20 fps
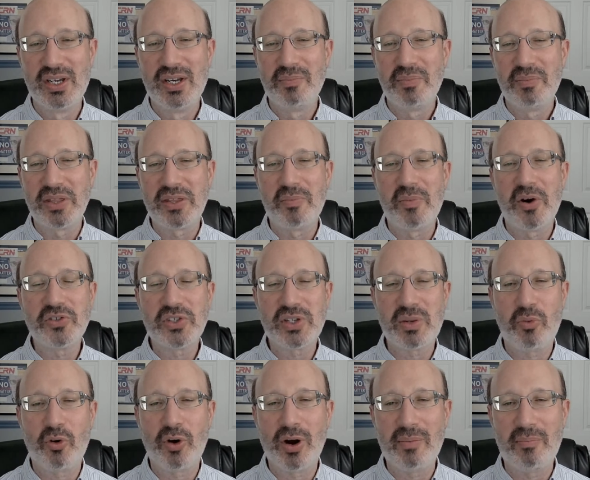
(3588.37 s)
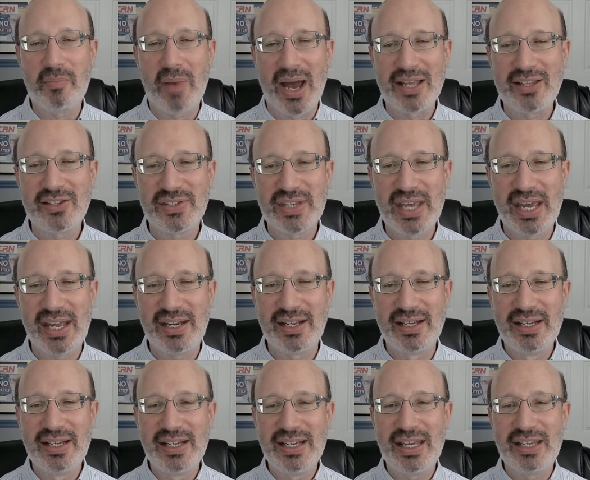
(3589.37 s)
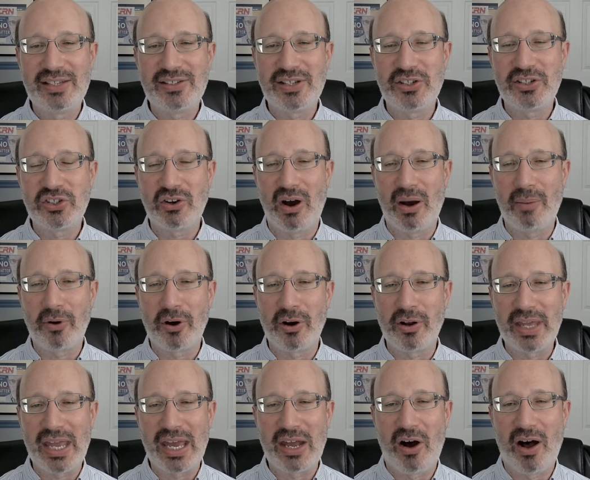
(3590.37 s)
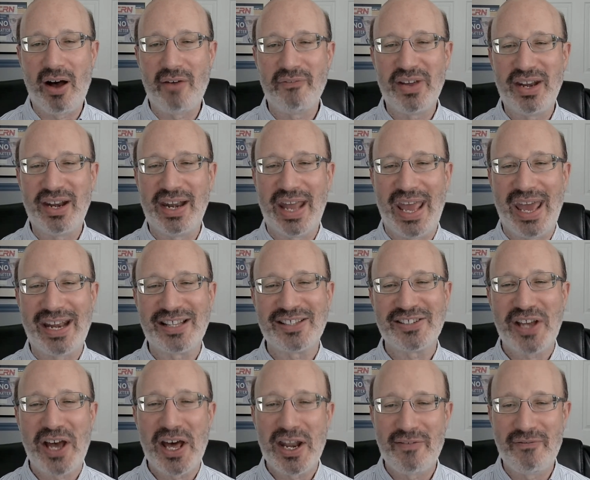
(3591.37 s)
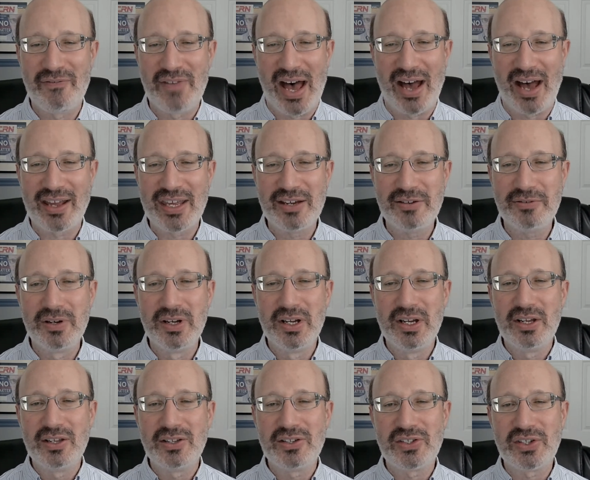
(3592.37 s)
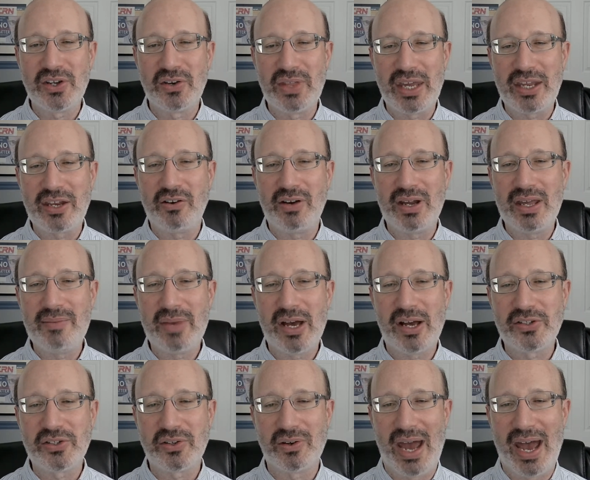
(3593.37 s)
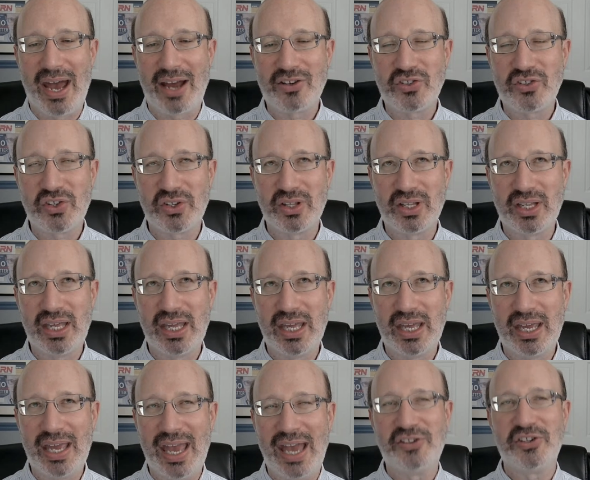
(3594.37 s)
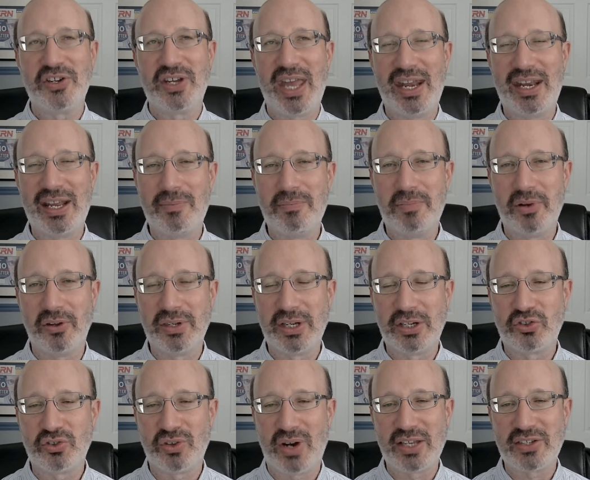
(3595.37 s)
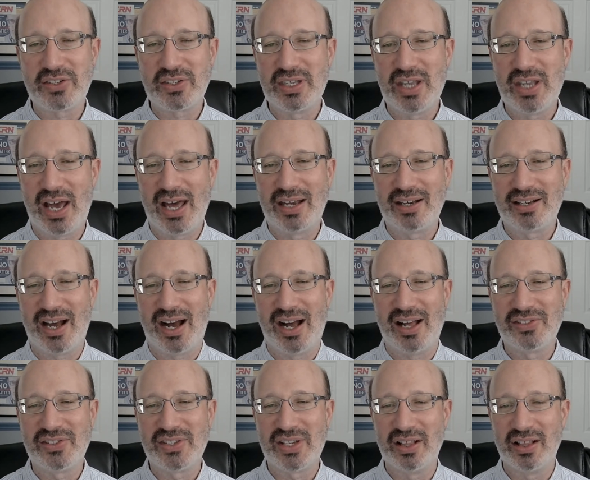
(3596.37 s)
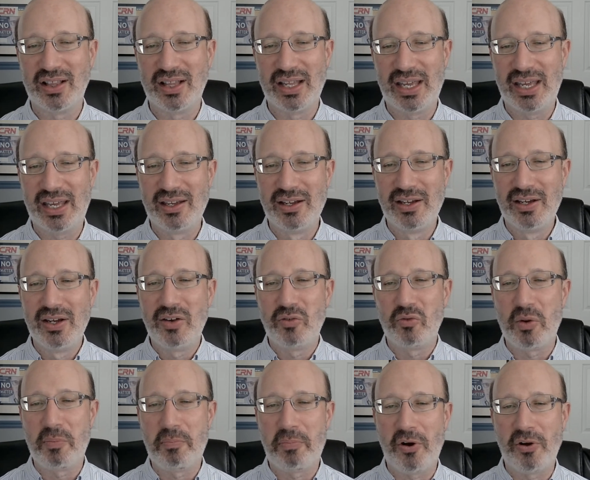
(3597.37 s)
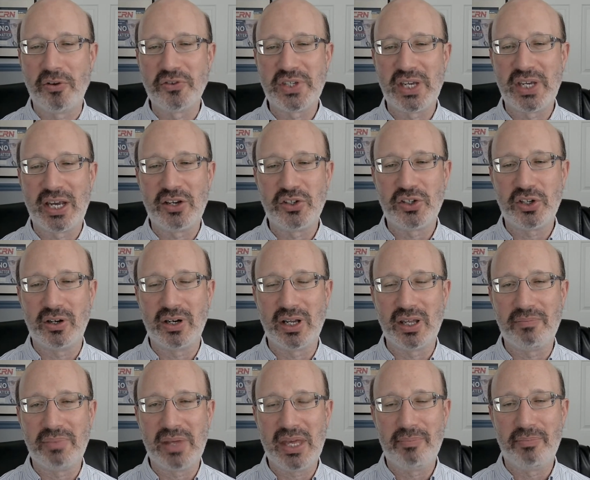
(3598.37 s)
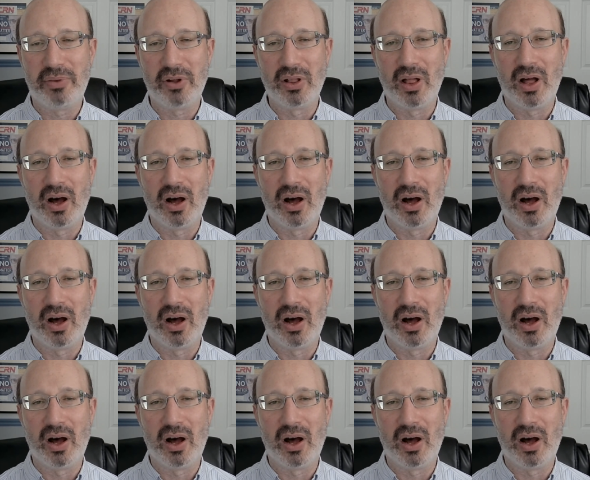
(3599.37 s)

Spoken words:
But the most important mindset is to show up early and often and add a ton of value so that your emails are actually educating and building trust, not constantly repulsing and turning people